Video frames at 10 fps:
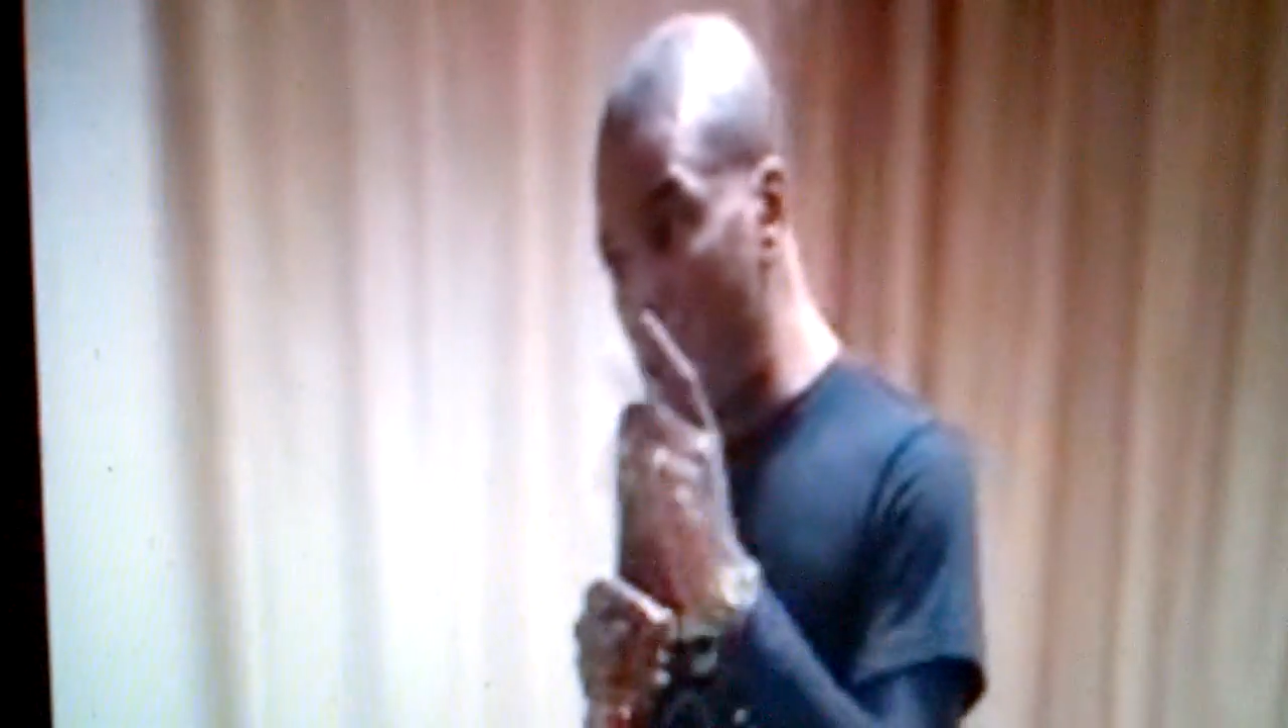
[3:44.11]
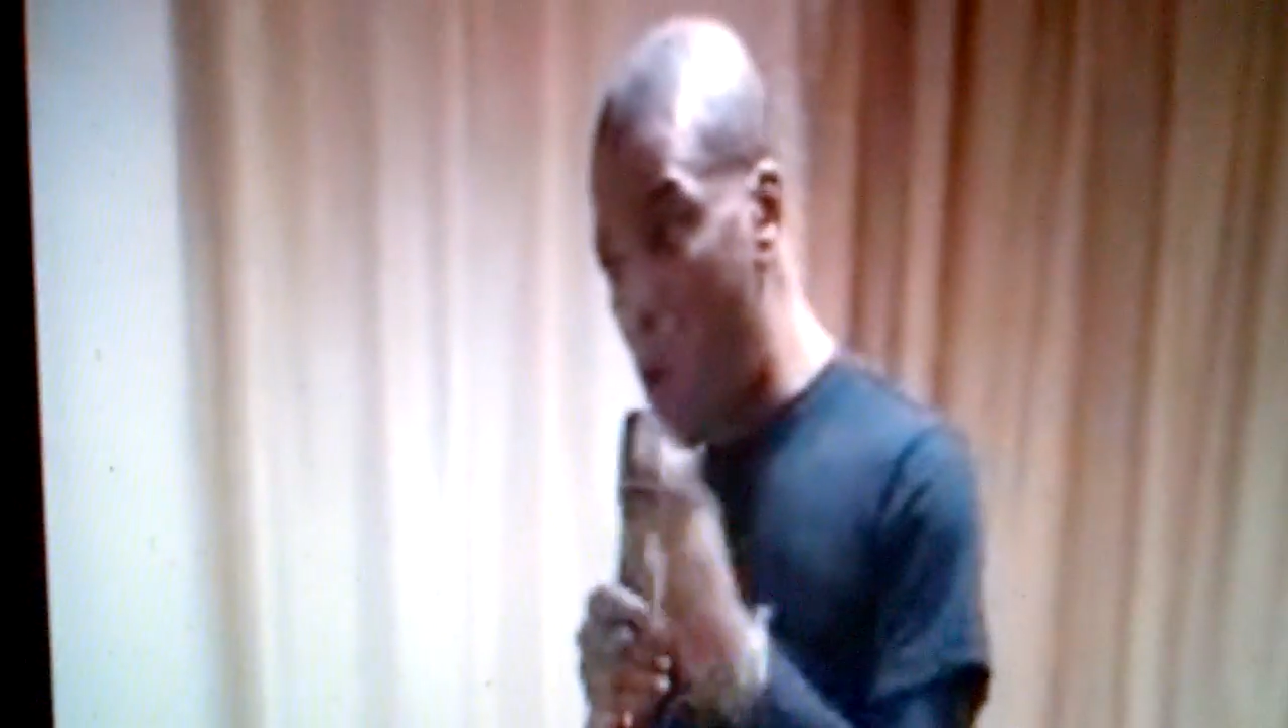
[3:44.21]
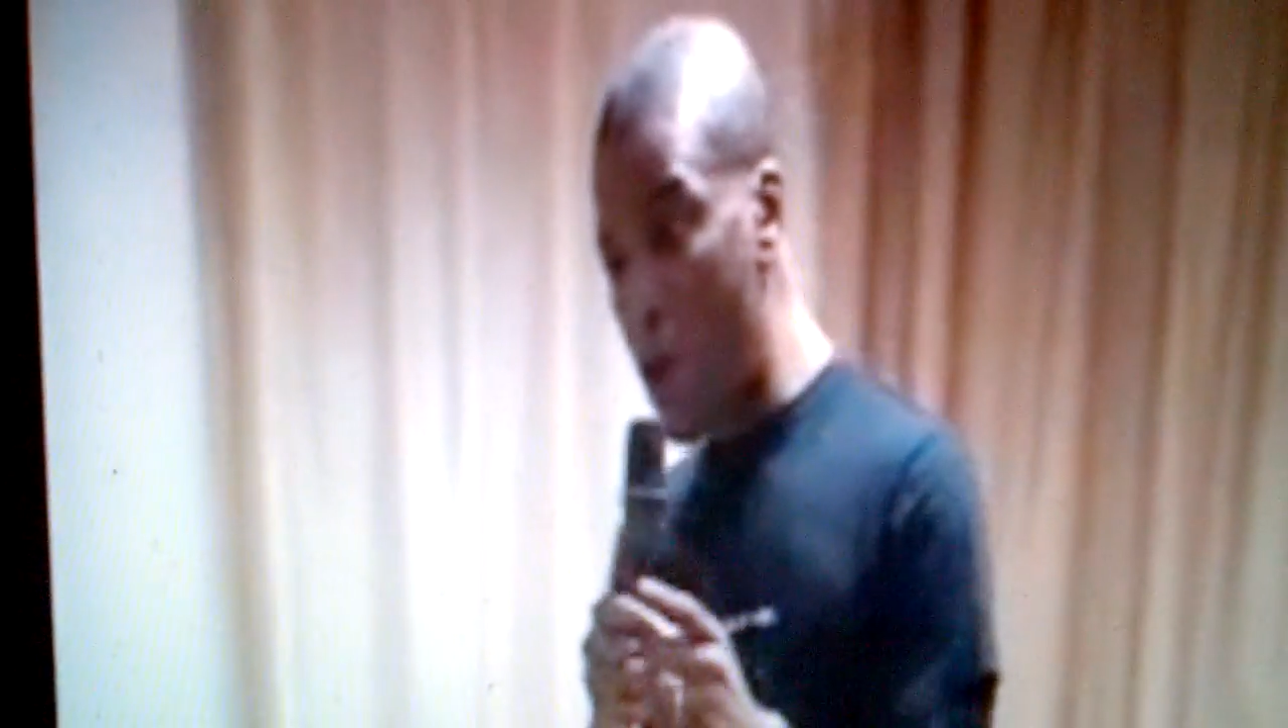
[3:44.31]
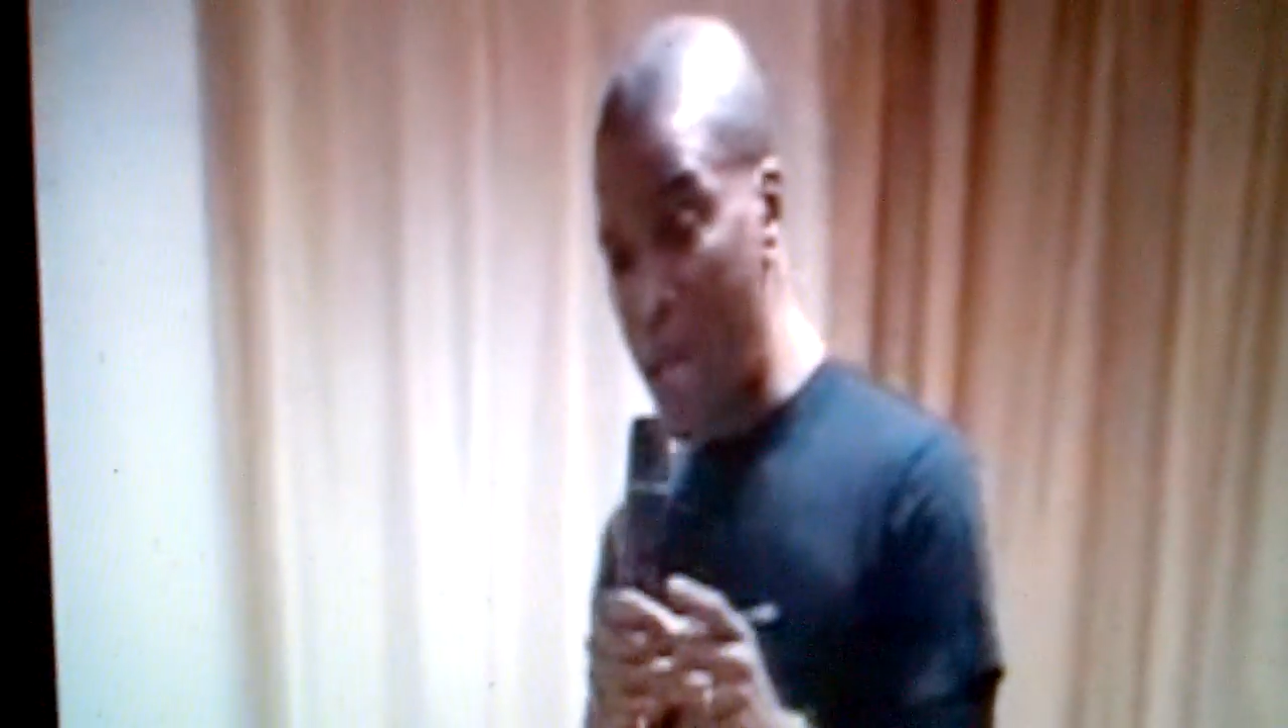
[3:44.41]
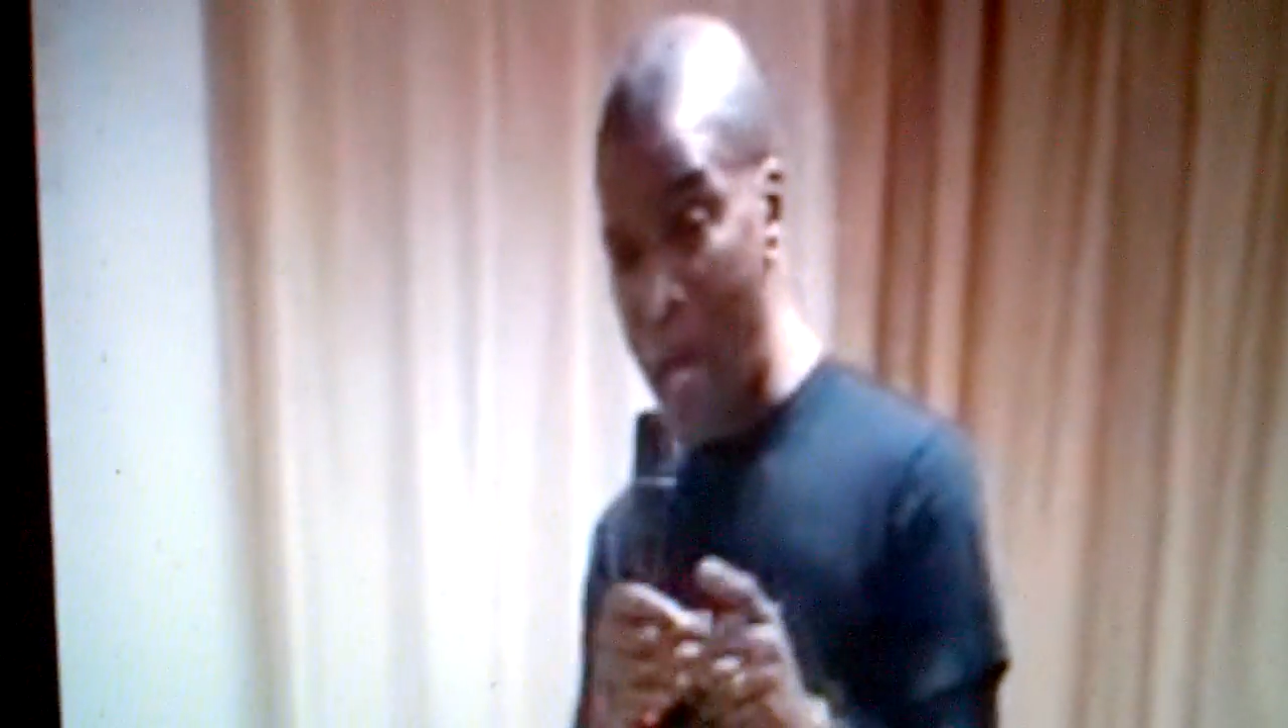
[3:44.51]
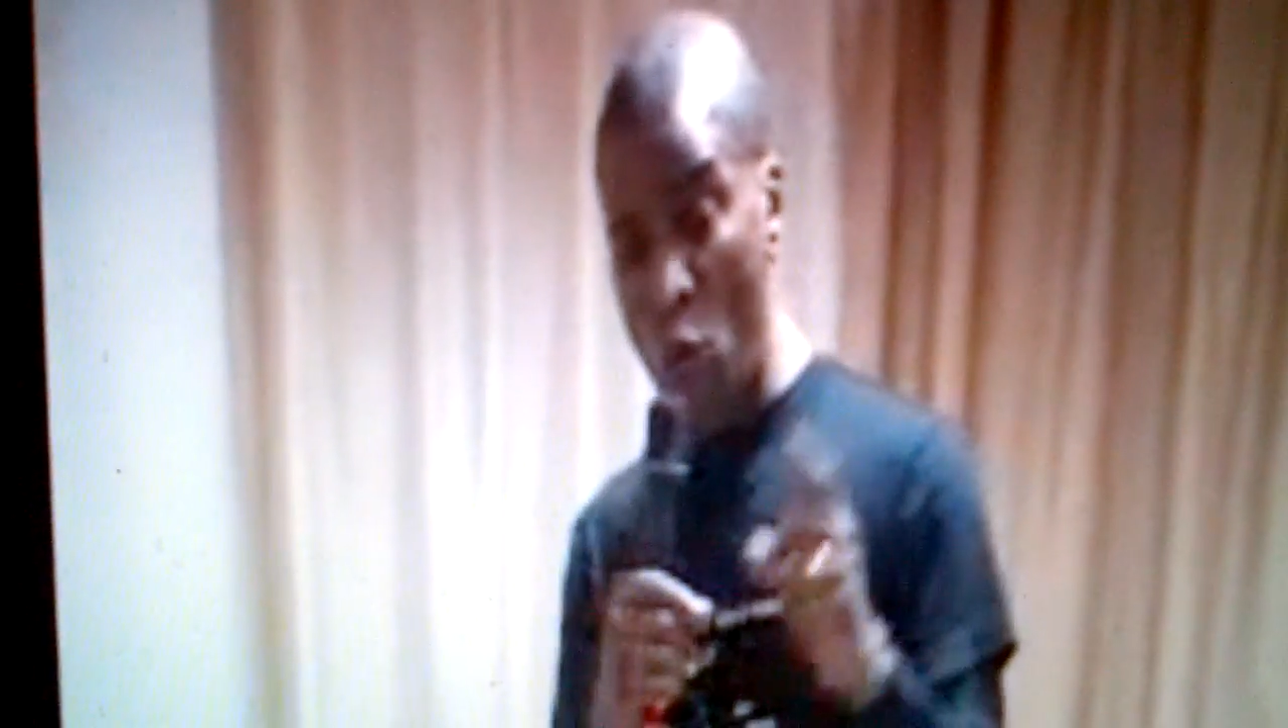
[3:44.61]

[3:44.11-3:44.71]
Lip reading: to work